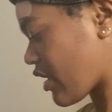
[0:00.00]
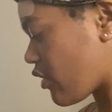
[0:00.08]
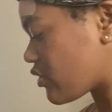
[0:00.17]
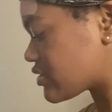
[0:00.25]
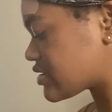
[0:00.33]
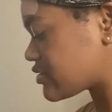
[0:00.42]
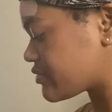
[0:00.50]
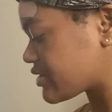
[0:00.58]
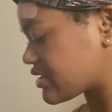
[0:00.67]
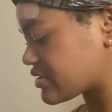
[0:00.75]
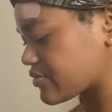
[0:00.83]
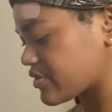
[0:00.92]
also
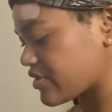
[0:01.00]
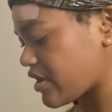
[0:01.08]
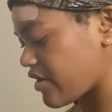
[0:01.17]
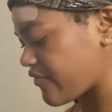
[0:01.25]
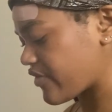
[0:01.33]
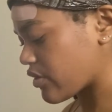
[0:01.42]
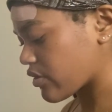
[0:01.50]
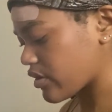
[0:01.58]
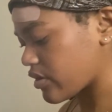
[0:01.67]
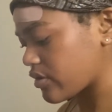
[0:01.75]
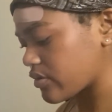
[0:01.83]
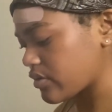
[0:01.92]
because with the
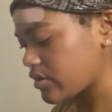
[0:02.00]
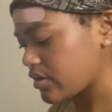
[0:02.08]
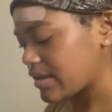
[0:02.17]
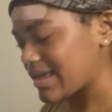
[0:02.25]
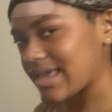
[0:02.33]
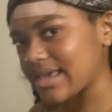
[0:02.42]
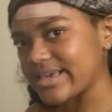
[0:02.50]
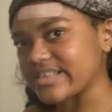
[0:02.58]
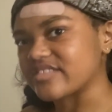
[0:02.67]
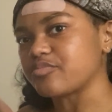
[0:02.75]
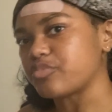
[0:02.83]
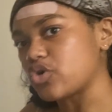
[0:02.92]
Velcro it
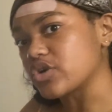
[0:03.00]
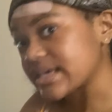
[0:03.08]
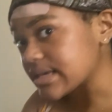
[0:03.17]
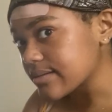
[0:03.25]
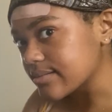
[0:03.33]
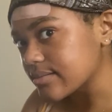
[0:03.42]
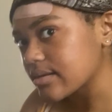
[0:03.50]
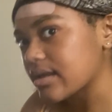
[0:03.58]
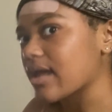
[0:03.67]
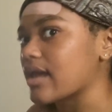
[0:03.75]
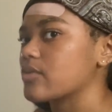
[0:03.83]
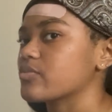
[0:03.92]
gets bulky,
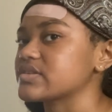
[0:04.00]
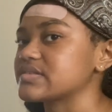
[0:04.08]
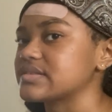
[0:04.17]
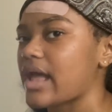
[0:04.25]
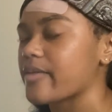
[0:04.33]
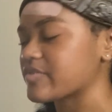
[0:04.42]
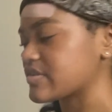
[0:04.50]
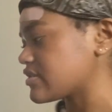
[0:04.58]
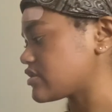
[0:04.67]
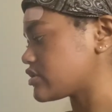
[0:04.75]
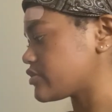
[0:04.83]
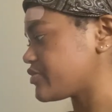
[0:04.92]
and with snaps is a
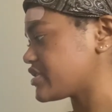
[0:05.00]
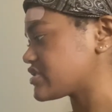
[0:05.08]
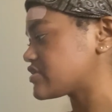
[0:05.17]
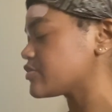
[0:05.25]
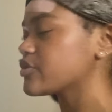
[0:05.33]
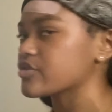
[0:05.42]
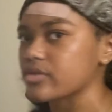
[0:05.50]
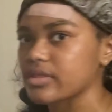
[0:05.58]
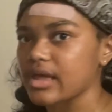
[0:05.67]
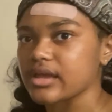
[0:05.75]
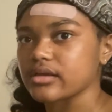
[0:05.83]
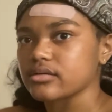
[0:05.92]
little bit smoother.
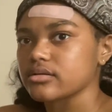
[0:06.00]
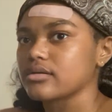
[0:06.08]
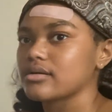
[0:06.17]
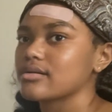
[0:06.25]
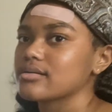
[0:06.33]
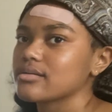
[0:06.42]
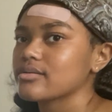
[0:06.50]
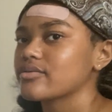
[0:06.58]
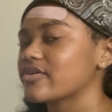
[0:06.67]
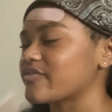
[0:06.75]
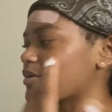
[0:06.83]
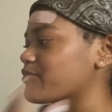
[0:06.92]
Like
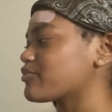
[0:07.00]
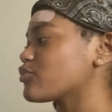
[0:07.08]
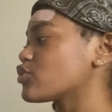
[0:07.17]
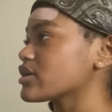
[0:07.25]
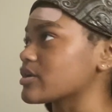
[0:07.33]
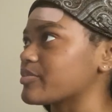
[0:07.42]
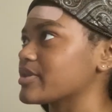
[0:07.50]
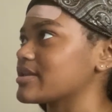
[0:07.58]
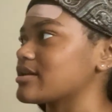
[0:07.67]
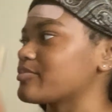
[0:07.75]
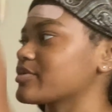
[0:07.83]
if I were to pin it up